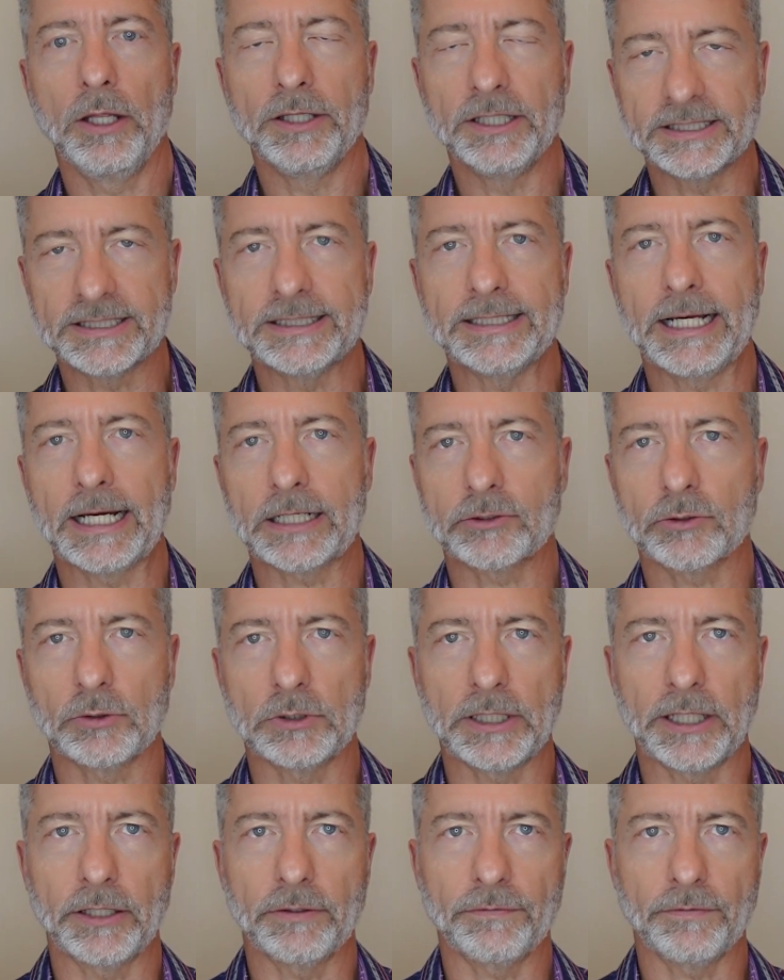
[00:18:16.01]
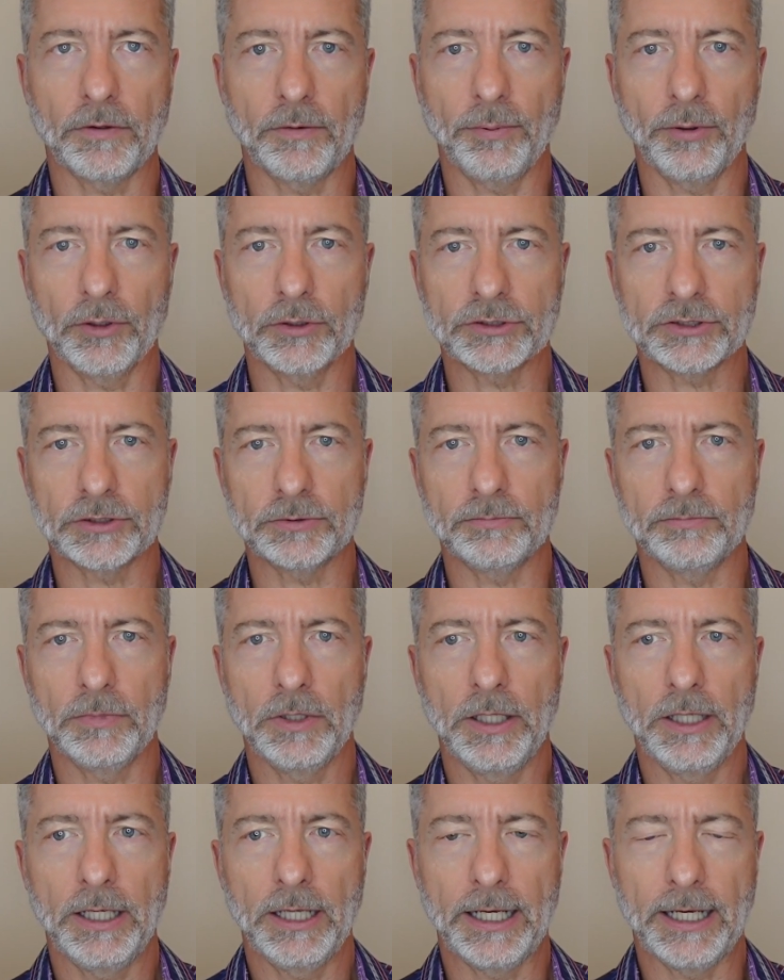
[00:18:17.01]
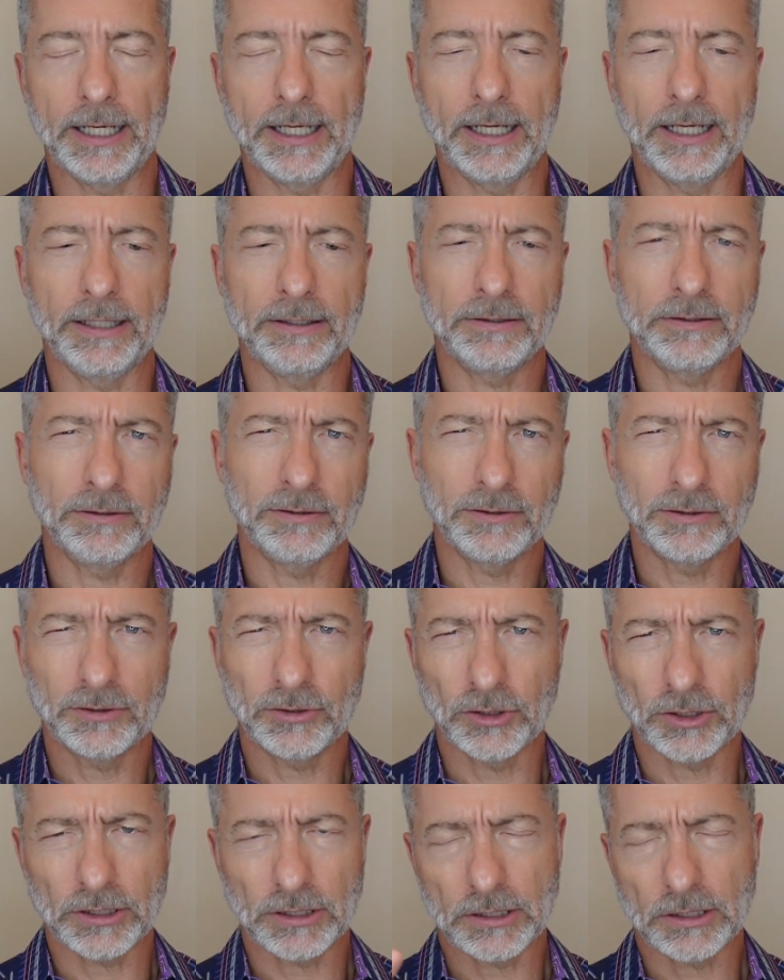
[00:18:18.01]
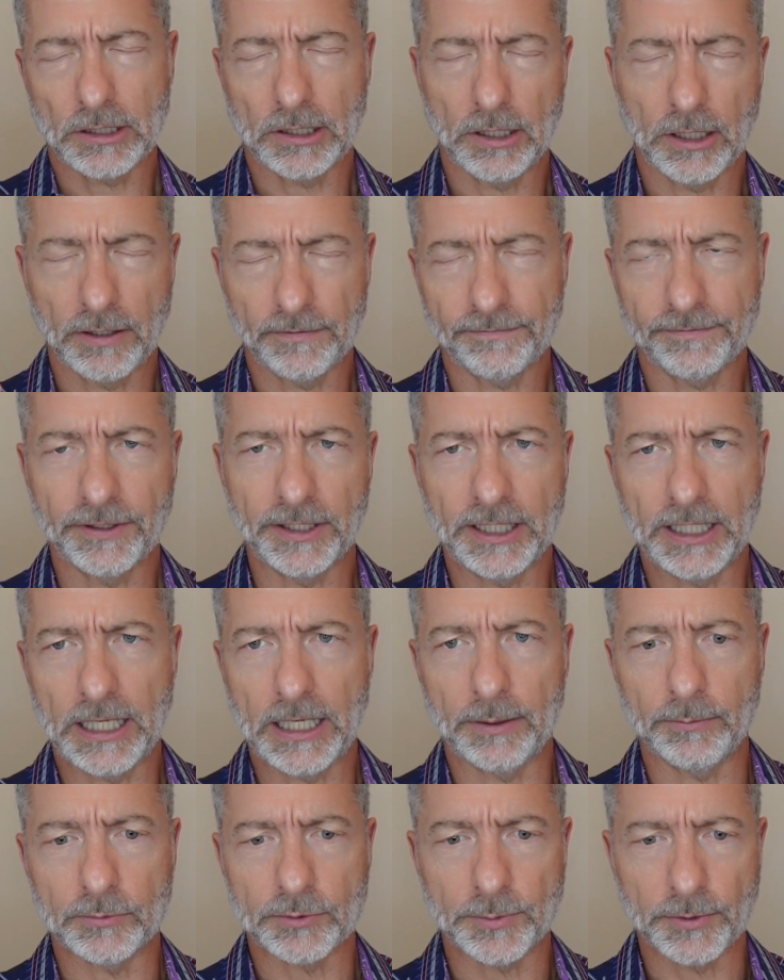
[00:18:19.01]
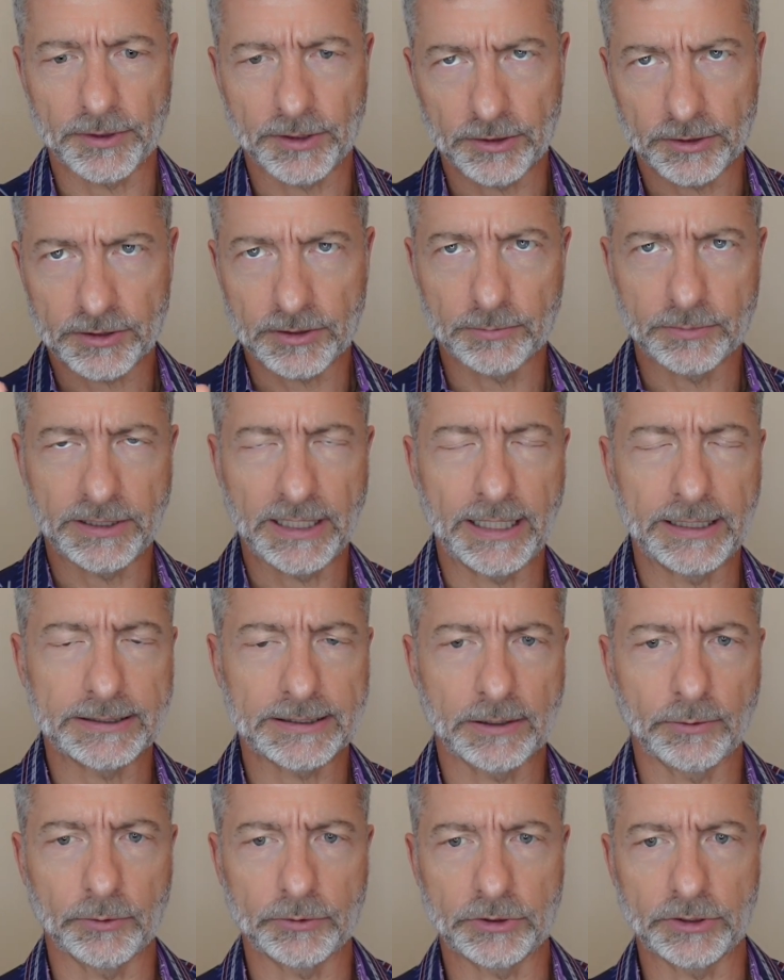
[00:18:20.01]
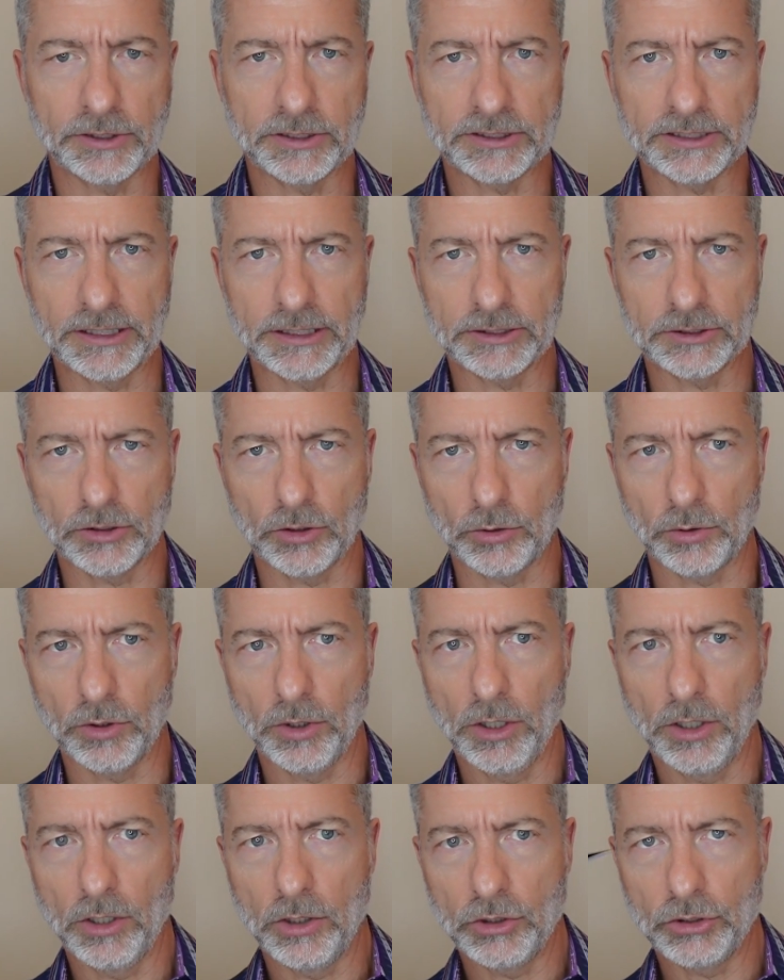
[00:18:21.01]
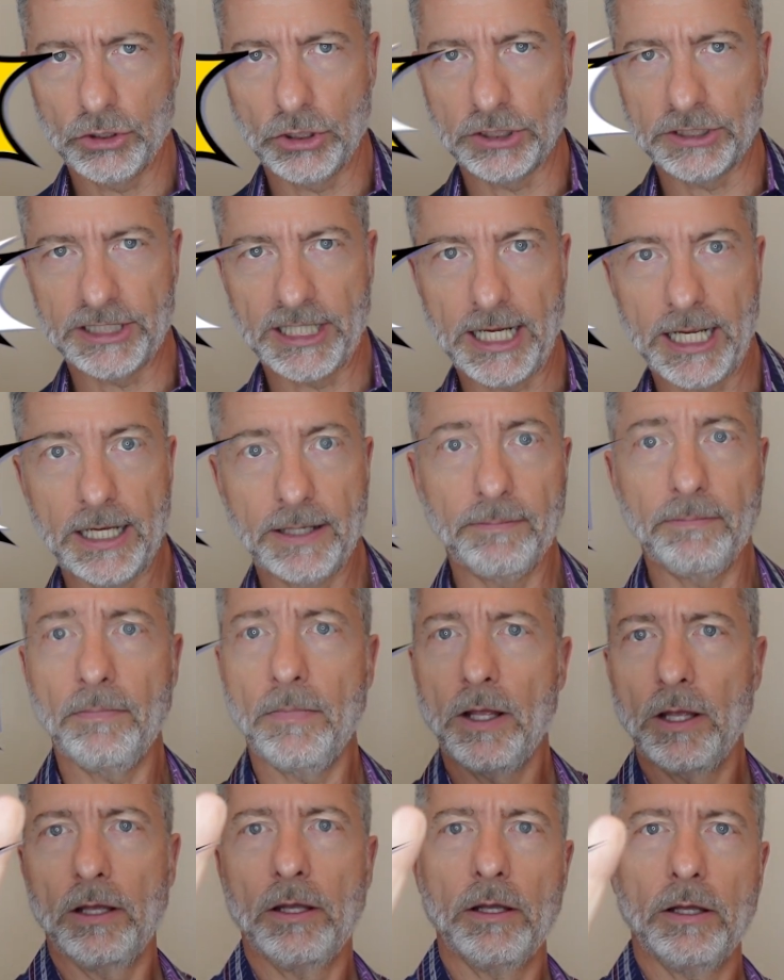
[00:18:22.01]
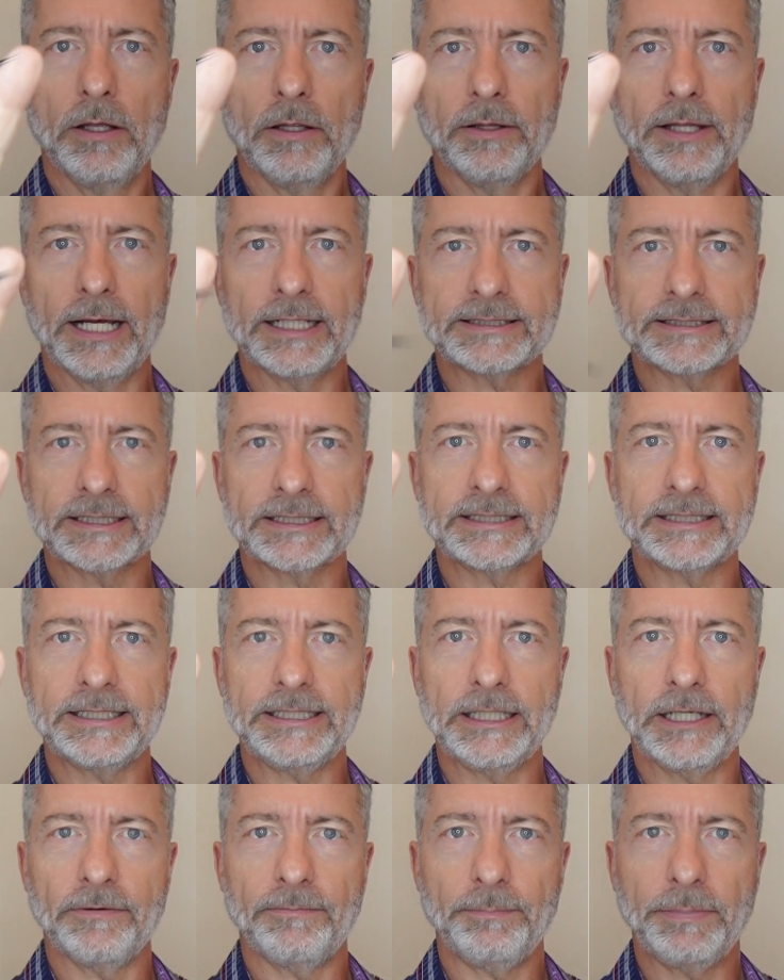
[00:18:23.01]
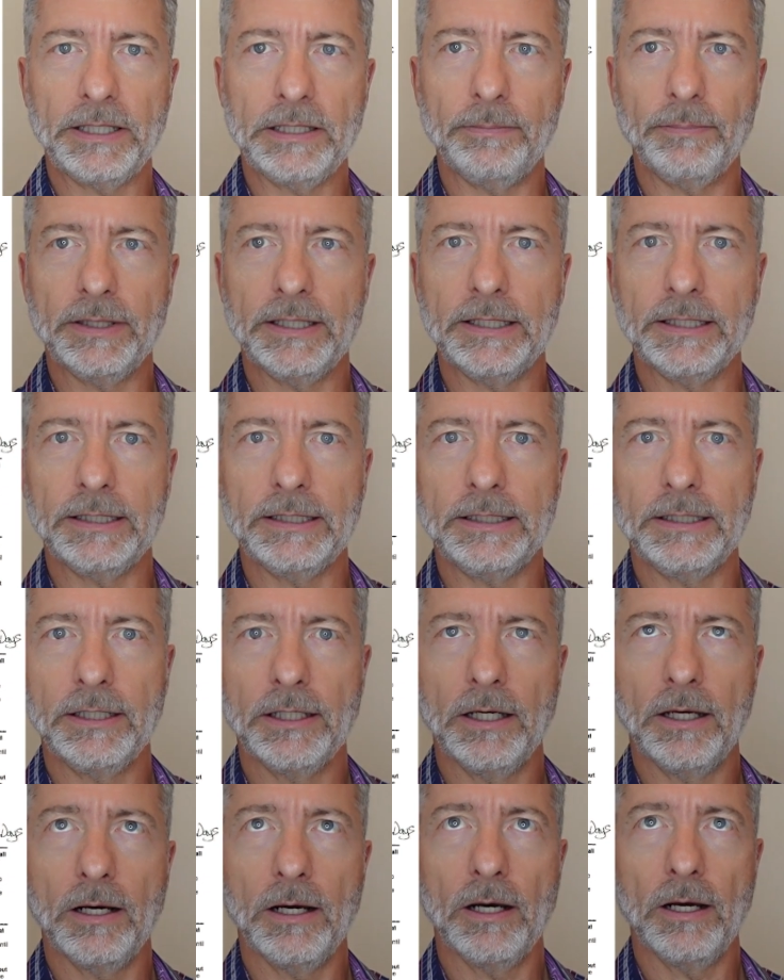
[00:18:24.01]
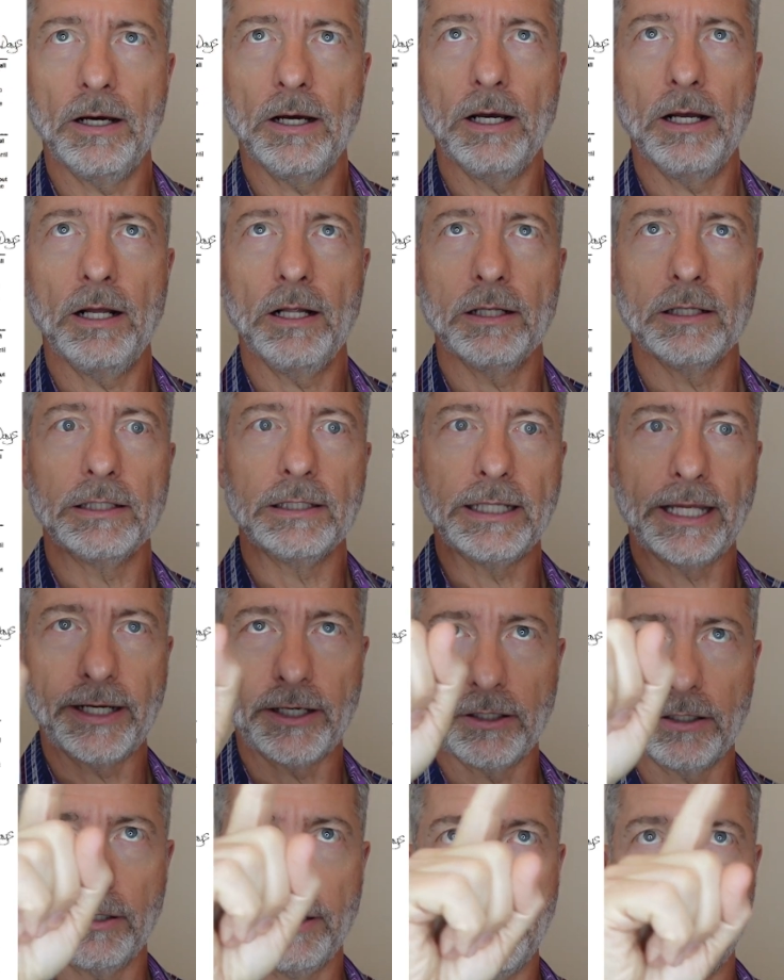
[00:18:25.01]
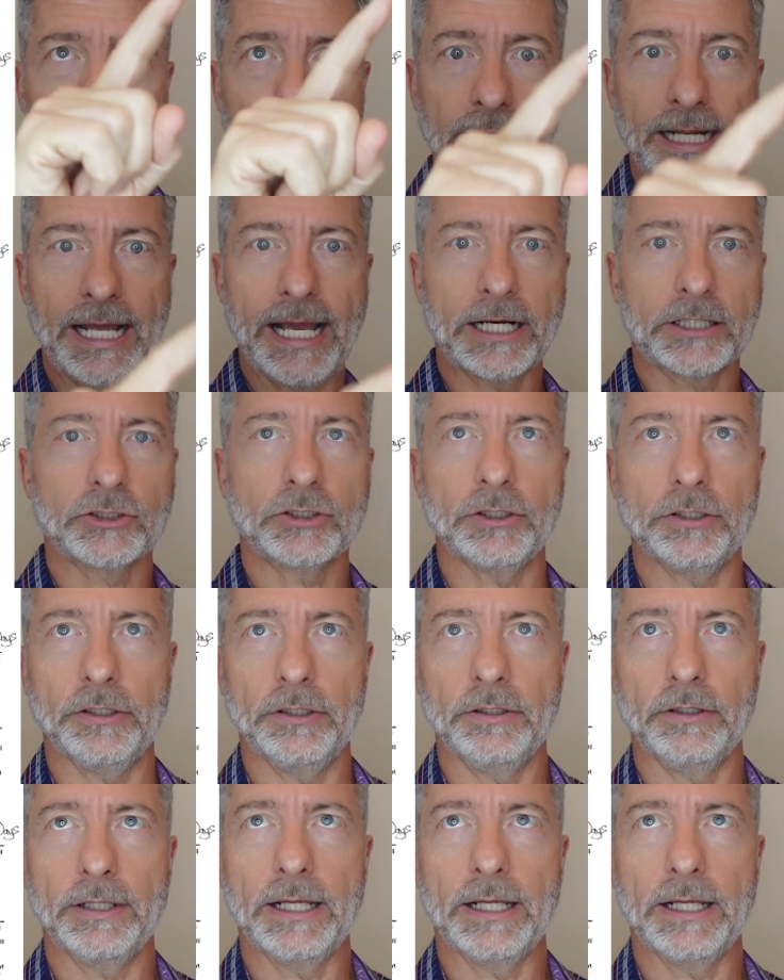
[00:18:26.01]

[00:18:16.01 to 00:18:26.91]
This is an actual letter for a person, and I took off the names, but there's some dates I want you to see. So Shazam, that's the CFPB letter in action.